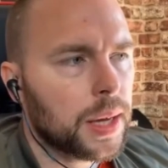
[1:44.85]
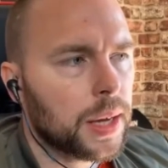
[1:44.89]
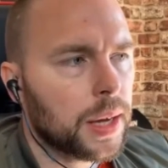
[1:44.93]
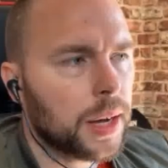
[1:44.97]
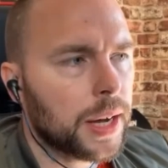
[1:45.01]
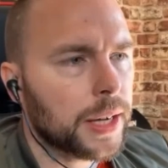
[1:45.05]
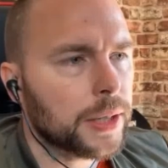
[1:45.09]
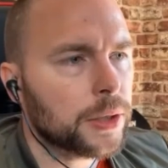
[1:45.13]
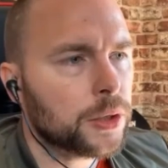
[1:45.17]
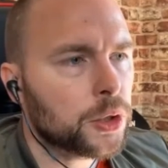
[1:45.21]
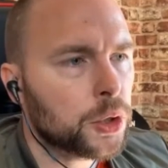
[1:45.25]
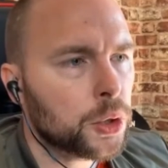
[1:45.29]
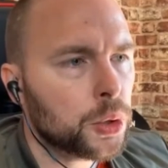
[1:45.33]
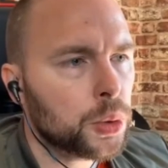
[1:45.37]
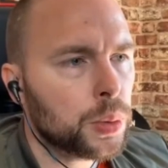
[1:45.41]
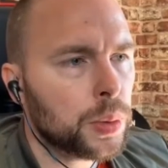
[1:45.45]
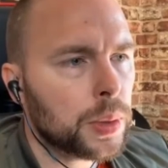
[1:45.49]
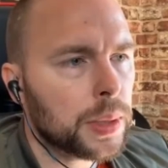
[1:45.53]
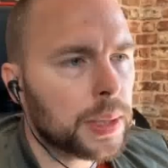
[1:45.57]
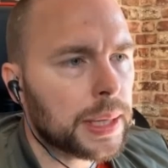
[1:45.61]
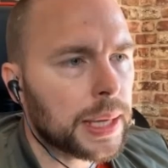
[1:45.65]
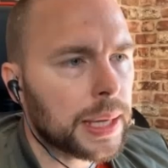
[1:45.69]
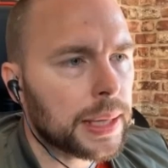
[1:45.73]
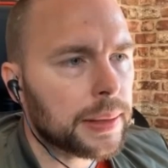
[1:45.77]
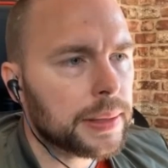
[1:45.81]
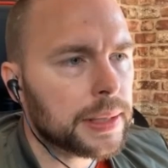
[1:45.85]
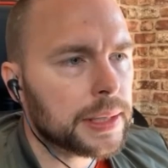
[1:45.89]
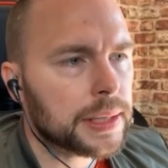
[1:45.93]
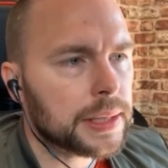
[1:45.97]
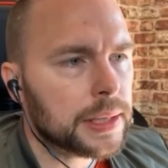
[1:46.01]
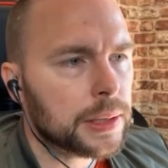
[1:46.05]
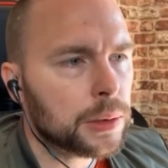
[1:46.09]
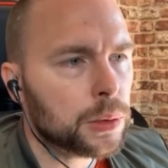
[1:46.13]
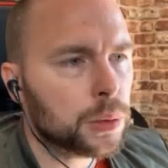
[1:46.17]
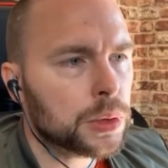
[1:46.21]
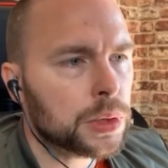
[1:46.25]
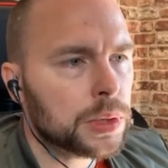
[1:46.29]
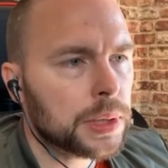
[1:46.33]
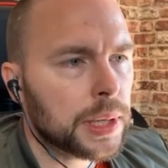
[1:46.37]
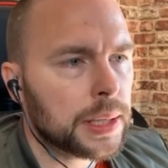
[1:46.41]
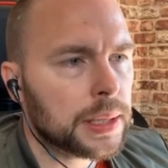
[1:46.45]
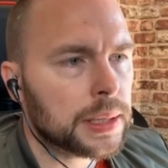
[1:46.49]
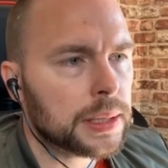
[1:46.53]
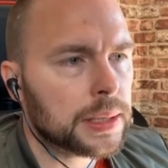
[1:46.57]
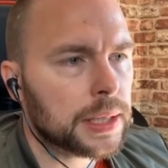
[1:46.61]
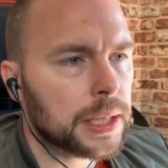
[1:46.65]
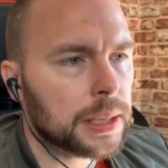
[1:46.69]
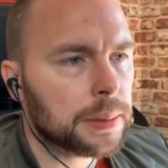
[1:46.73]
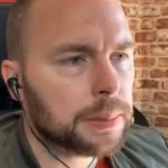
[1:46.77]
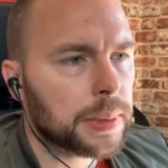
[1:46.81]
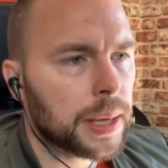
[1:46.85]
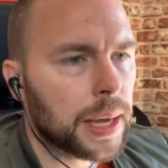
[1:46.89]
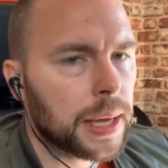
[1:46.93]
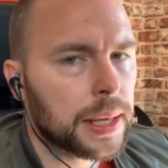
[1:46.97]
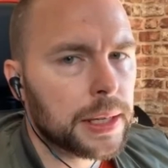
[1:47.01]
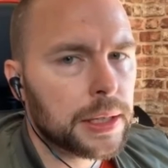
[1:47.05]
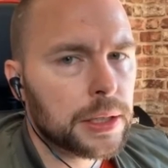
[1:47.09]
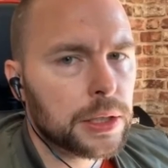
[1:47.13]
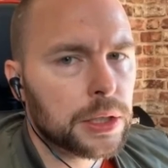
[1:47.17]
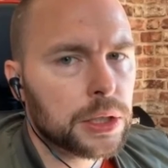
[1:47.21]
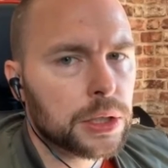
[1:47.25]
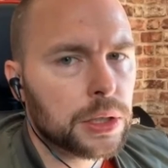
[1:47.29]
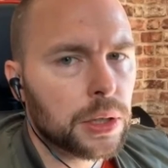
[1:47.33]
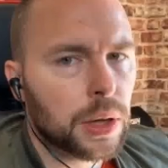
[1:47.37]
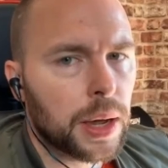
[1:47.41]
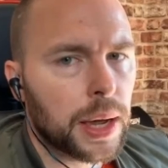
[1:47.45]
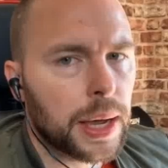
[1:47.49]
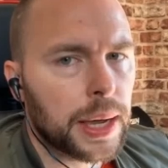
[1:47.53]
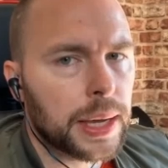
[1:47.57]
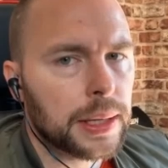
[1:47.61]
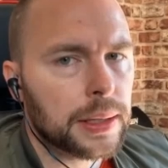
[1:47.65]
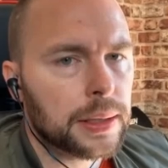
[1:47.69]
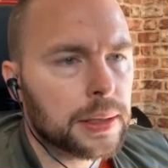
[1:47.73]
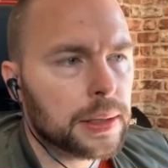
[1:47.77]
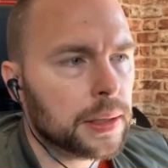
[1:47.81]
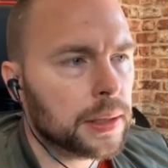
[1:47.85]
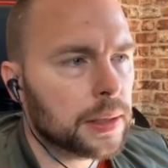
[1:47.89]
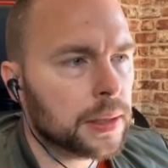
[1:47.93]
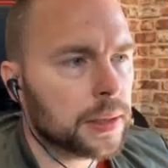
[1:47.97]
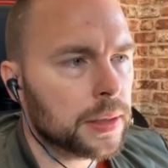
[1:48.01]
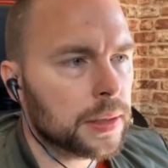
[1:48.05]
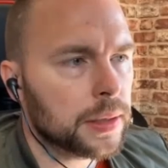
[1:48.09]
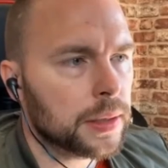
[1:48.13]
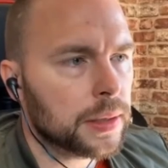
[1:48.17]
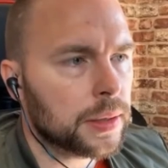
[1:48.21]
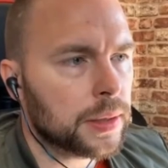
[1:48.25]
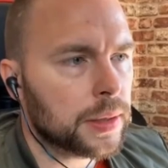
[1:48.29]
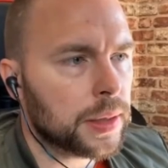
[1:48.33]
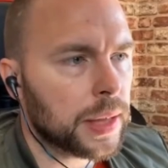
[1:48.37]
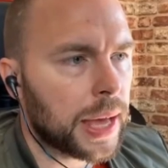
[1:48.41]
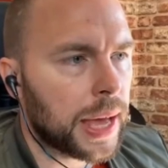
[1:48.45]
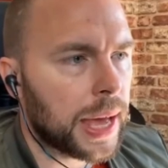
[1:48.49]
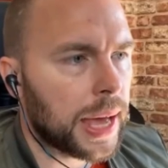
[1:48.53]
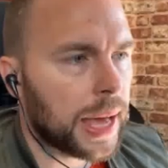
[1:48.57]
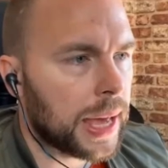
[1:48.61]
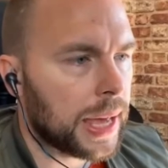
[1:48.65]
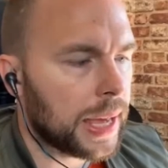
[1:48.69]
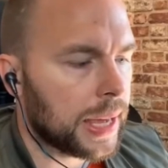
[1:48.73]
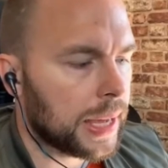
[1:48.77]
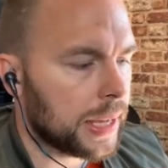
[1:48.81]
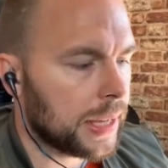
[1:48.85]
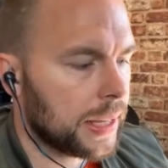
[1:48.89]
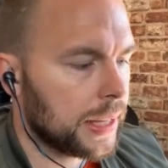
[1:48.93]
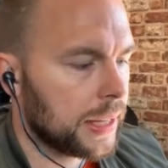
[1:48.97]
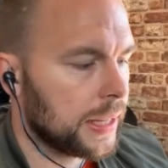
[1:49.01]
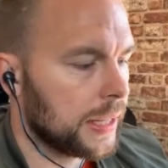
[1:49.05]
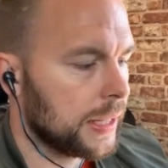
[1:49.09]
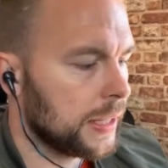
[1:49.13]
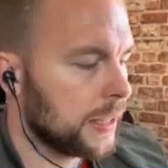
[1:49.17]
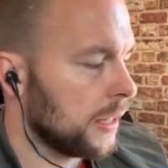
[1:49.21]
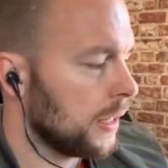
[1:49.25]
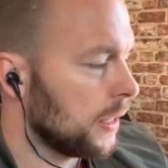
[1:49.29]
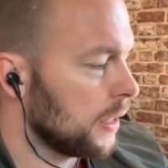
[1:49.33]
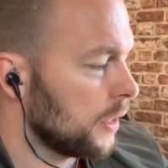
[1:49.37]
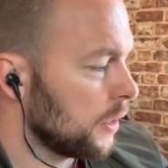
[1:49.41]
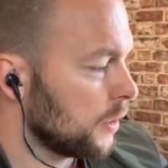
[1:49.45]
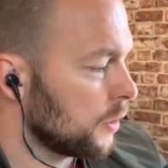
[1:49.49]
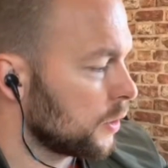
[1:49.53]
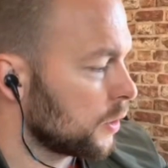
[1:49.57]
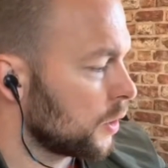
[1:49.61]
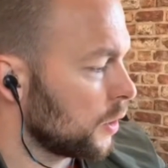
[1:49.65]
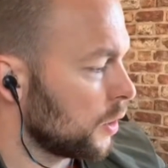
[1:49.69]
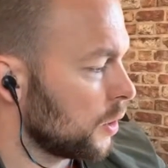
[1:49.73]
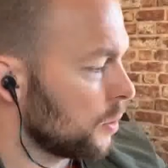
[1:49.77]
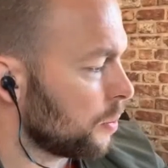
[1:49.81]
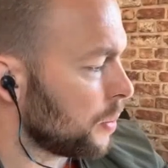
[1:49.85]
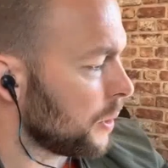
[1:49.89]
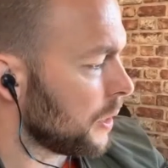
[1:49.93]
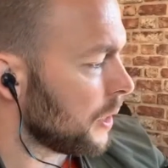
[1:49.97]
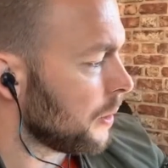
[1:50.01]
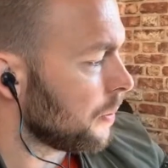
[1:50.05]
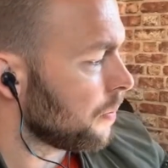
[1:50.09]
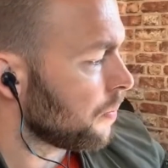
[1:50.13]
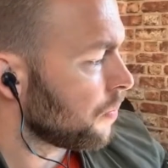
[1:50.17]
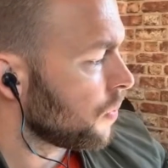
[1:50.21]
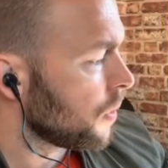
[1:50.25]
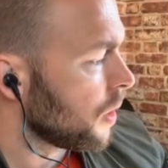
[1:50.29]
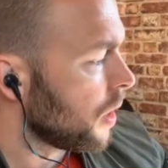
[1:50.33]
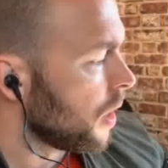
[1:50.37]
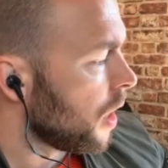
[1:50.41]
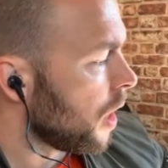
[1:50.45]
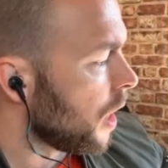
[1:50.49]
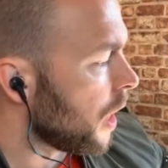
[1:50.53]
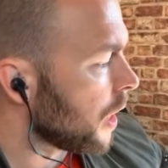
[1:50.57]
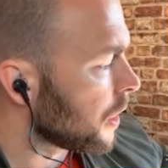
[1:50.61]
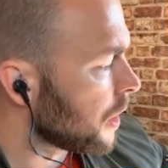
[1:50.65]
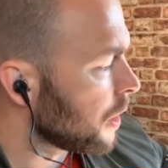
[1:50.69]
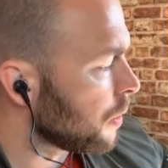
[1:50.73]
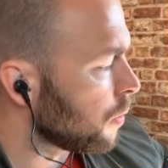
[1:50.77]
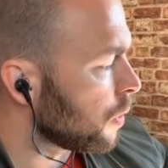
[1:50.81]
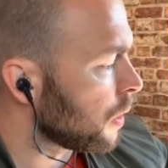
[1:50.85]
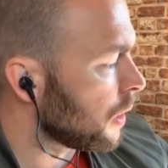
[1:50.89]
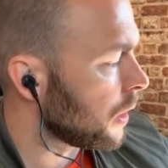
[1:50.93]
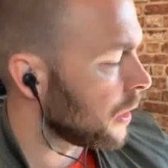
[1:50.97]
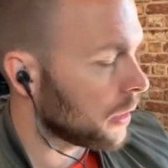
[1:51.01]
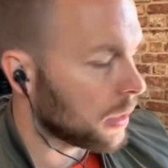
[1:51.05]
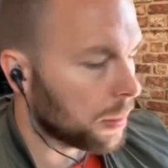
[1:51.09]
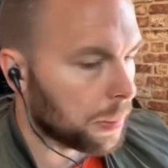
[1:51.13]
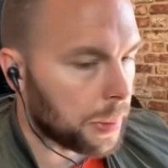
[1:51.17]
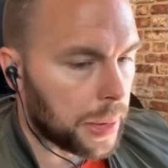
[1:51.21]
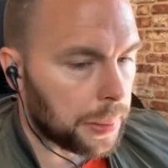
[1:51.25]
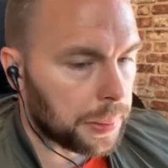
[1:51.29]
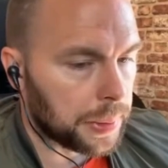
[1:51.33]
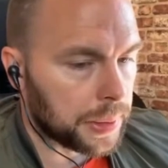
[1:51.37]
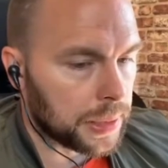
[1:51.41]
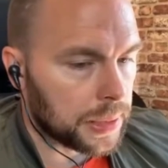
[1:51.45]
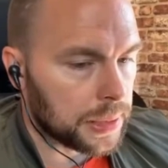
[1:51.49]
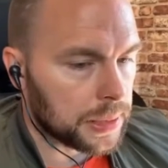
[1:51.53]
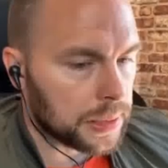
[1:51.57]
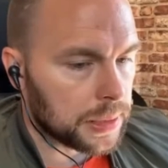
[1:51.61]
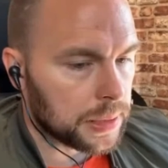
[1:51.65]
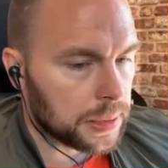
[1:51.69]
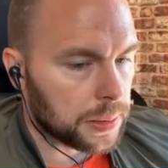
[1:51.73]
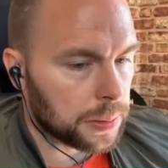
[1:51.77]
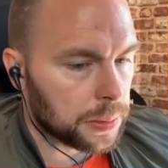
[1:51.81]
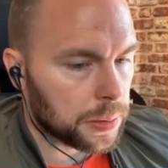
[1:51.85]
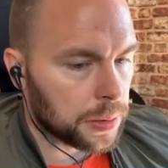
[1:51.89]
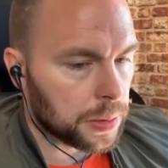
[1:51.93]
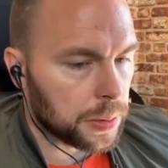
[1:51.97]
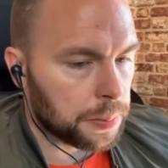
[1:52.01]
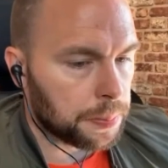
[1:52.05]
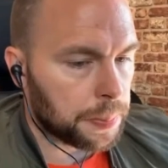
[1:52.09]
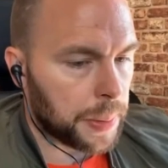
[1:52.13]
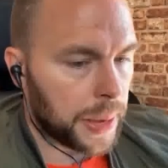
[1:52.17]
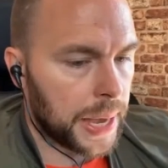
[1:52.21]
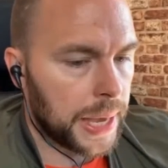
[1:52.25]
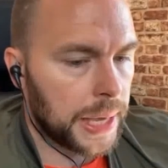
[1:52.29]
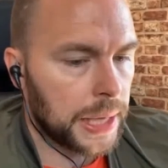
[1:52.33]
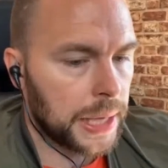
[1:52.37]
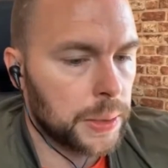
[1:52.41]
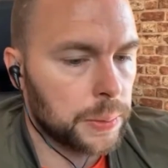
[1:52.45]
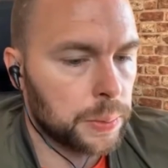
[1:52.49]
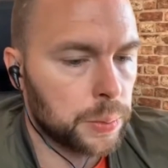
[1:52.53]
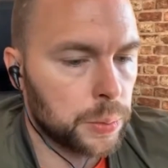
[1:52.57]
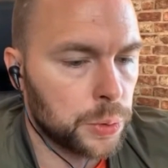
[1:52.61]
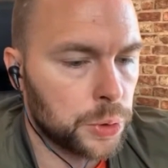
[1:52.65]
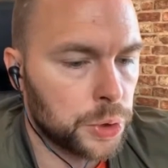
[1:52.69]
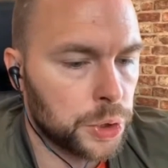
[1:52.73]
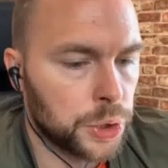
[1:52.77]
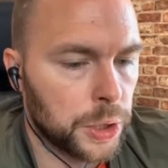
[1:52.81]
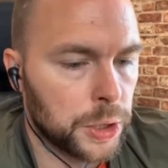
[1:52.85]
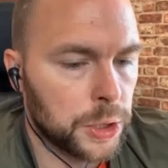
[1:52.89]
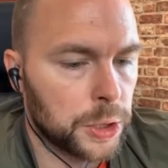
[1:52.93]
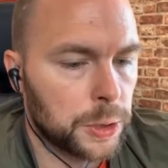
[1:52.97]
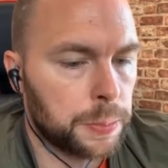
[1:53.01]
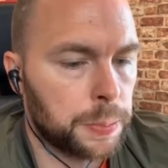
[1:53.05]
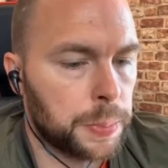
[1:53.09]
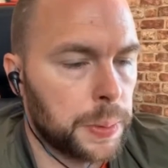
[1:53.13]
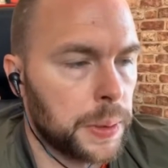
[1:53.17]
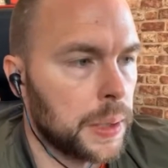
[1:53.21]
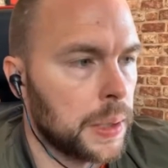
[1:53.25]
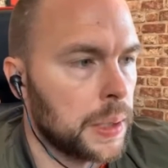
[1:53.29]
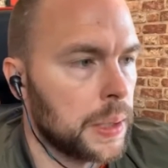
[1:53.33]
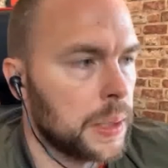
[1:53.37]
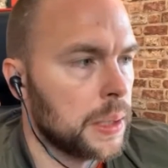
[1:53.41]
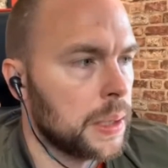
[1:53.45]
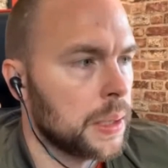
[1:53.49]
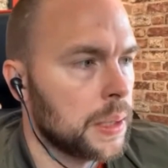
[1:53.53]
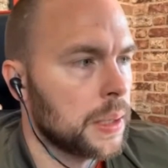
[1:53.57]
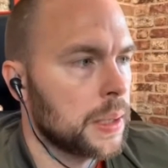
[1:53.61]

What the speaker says: I do get this little sense deep down inside that it's going to be, I think what will end up happening is that the ban will just be